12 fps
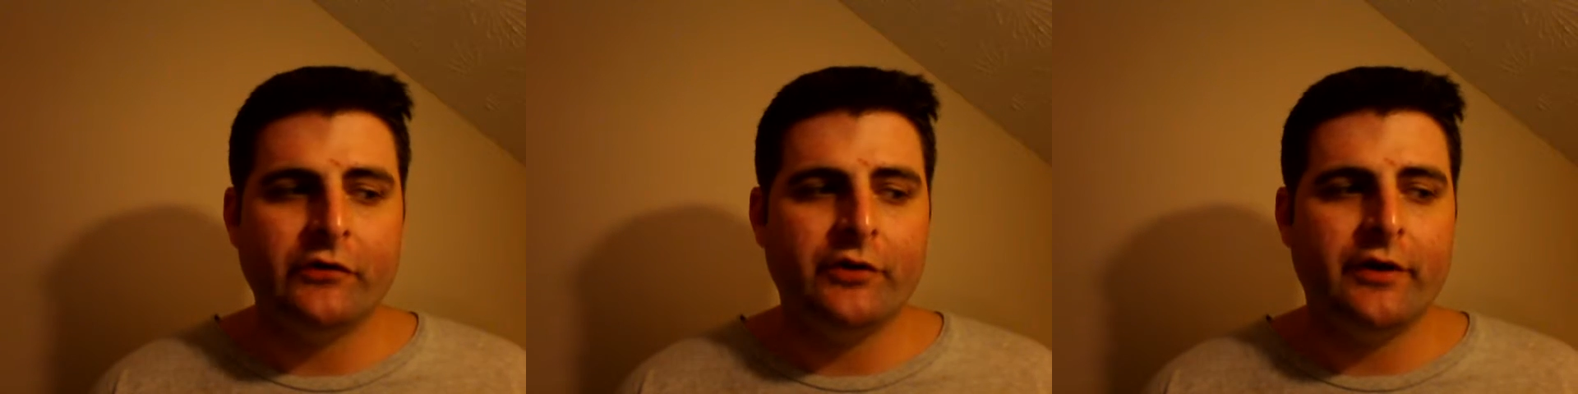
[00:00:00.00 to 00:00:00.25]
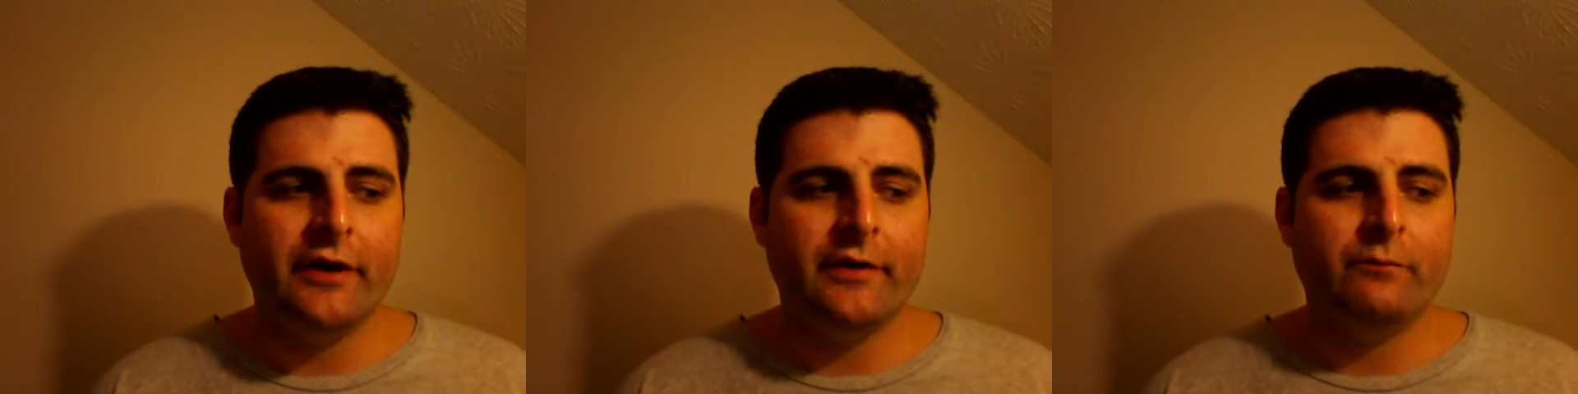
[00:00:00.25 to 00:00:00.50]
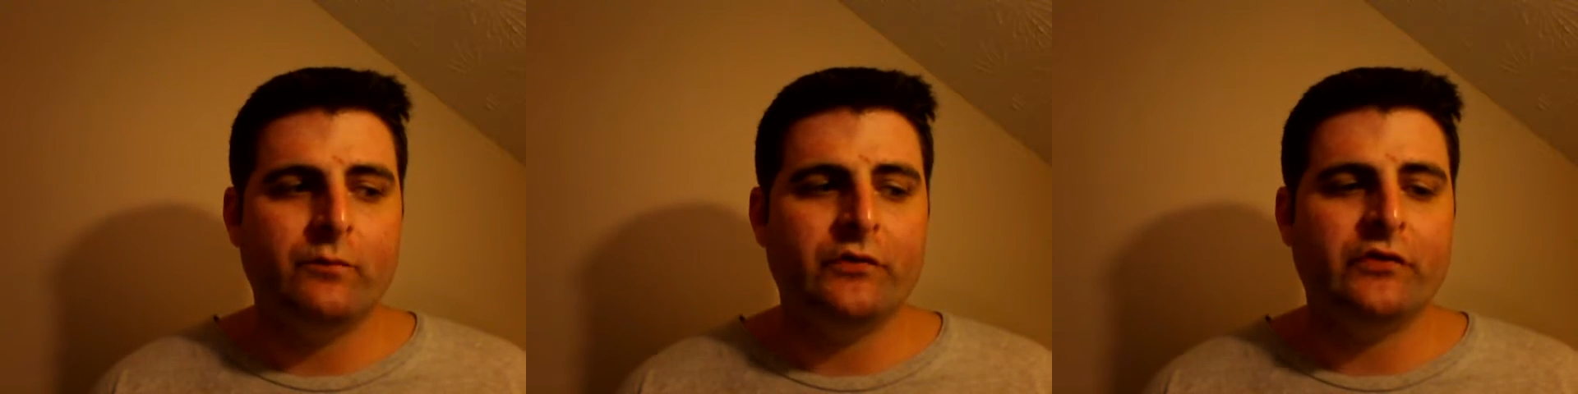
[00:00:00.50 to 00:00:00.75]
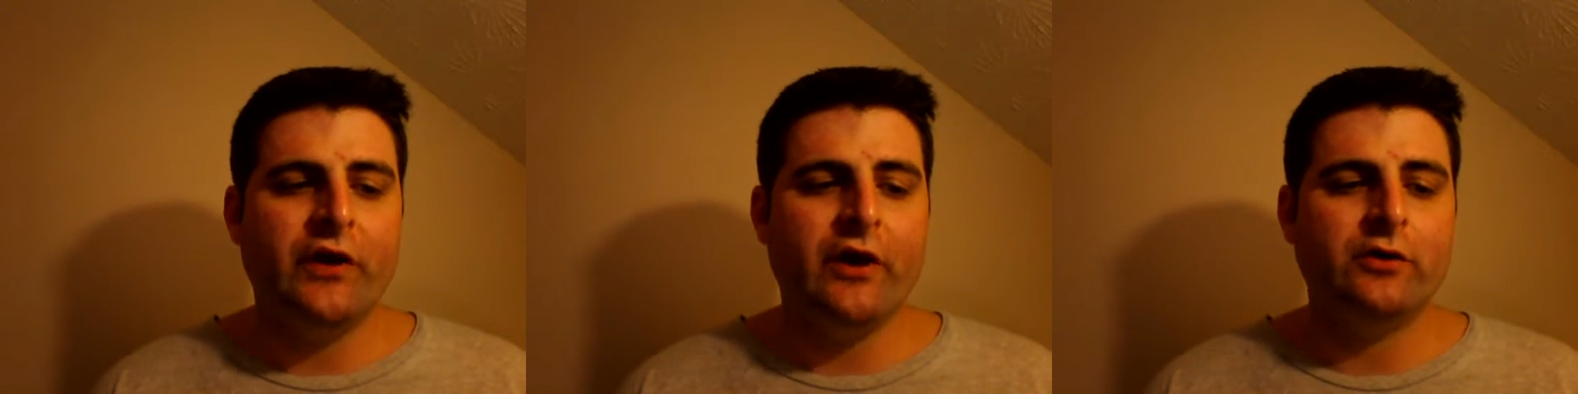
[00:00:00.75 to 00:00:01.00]
on a
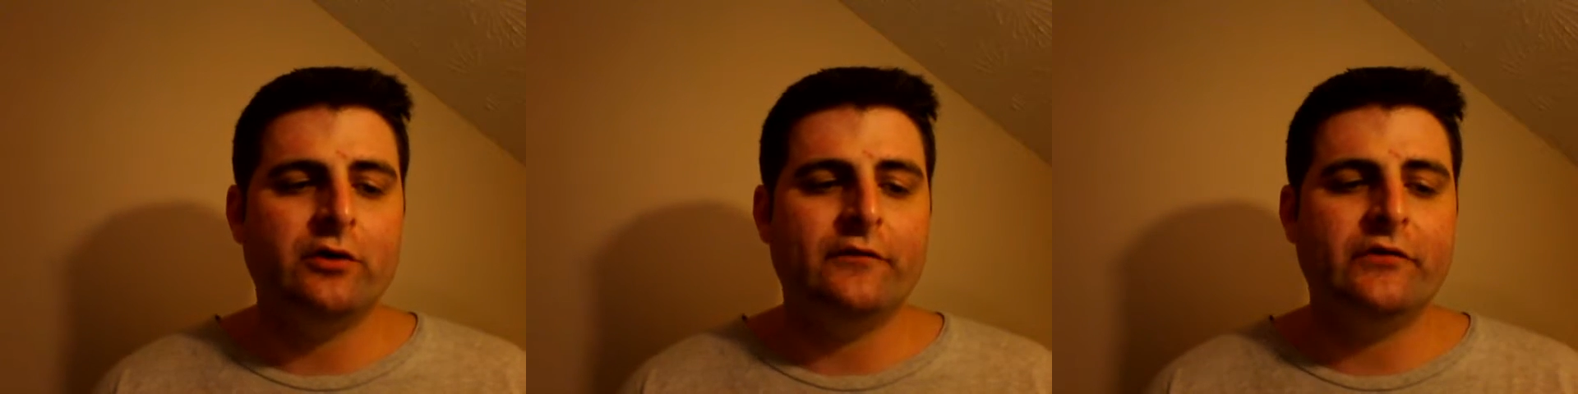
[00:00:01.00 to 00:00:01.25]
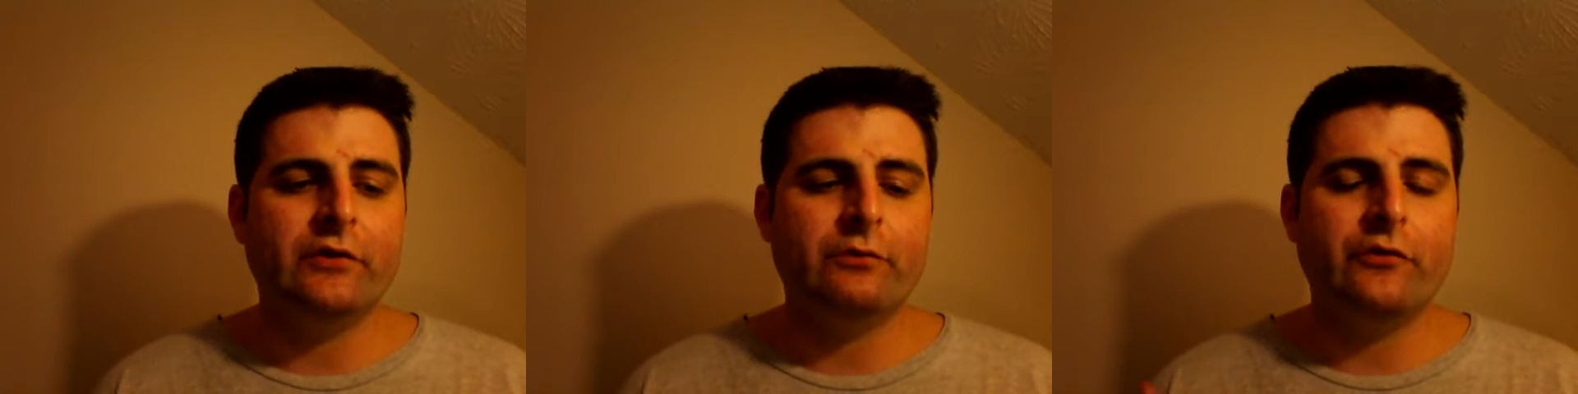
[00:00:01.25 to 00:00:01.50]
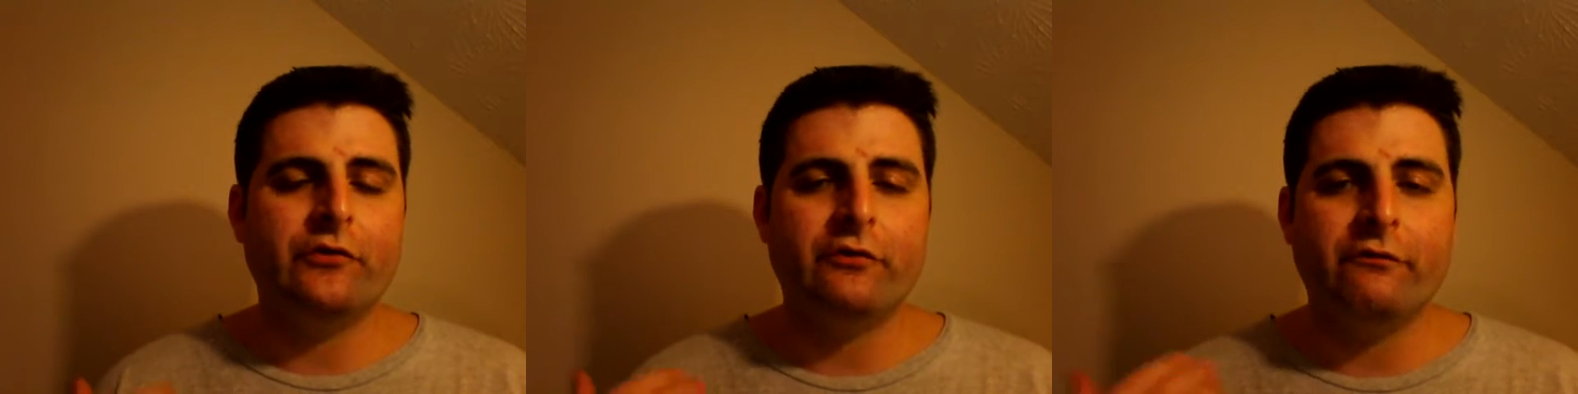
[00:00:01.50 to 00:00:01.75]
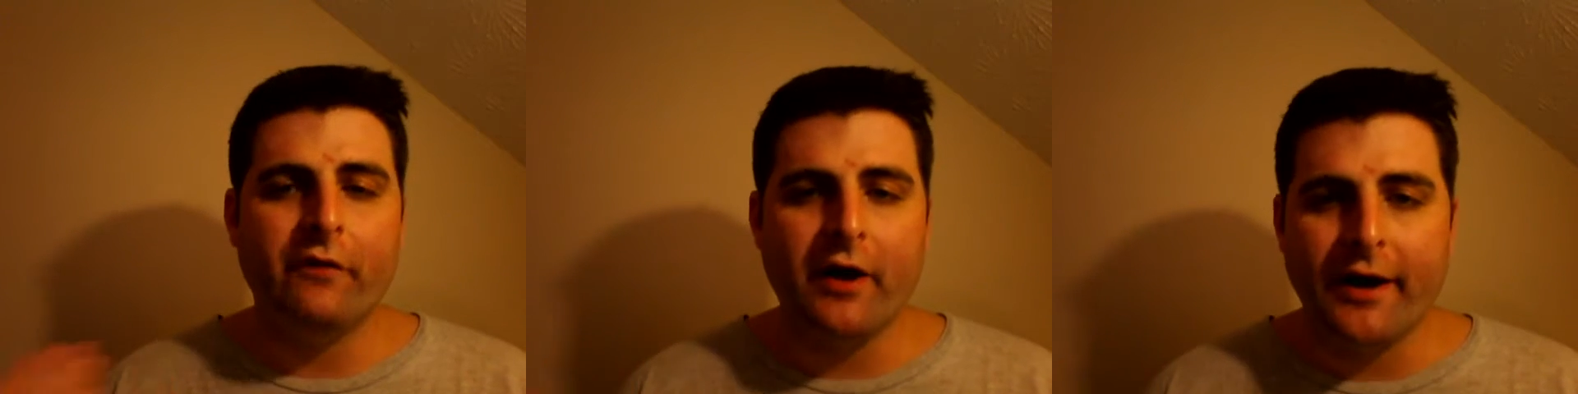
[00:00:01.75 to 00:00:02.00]
scale of 0 to
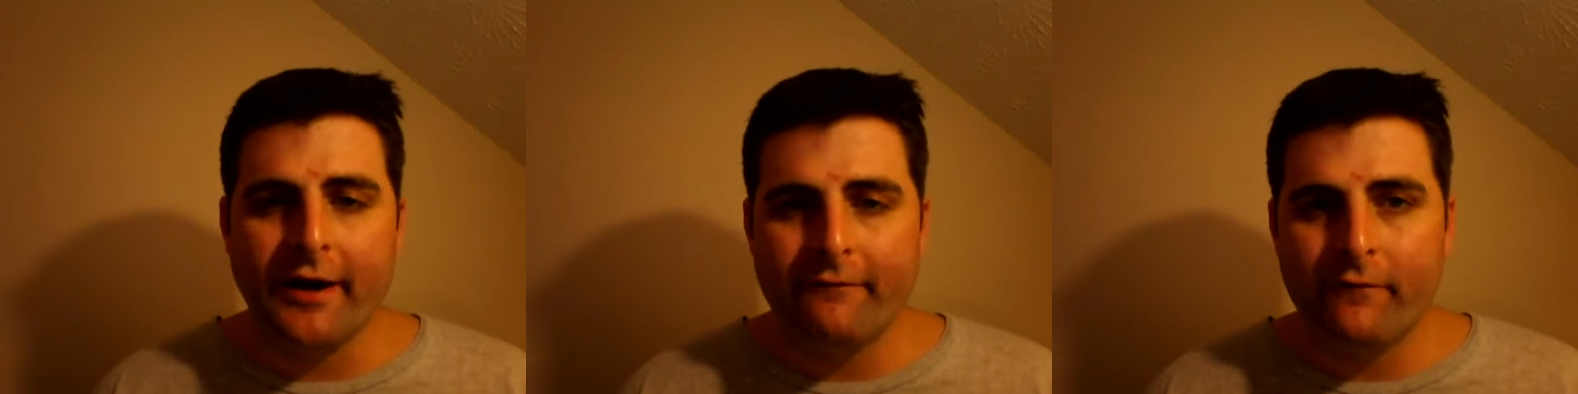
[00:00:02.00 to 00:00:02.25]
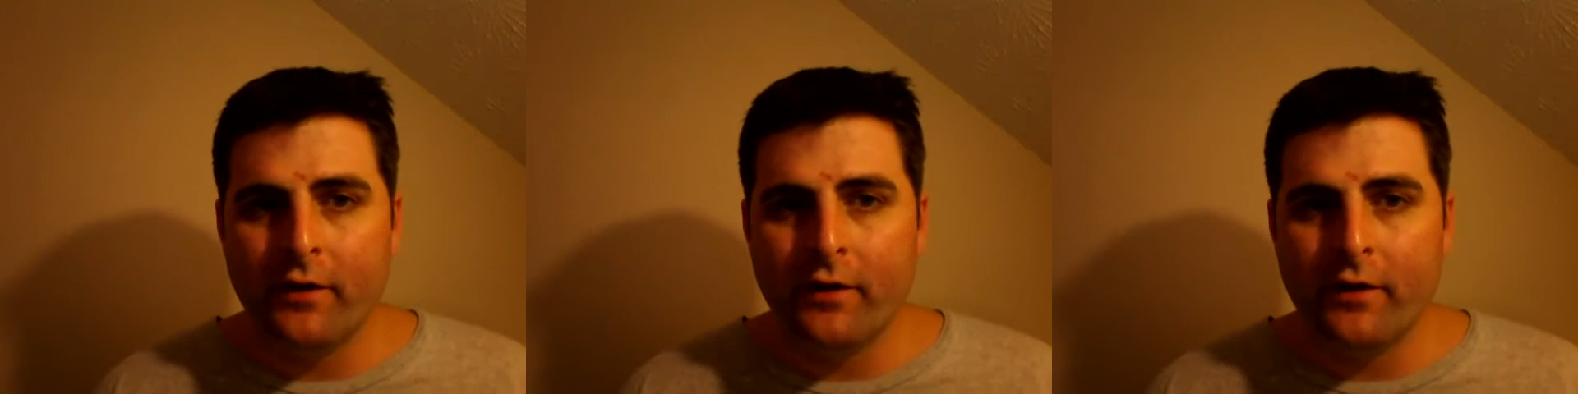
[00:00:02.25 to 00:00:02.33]
5.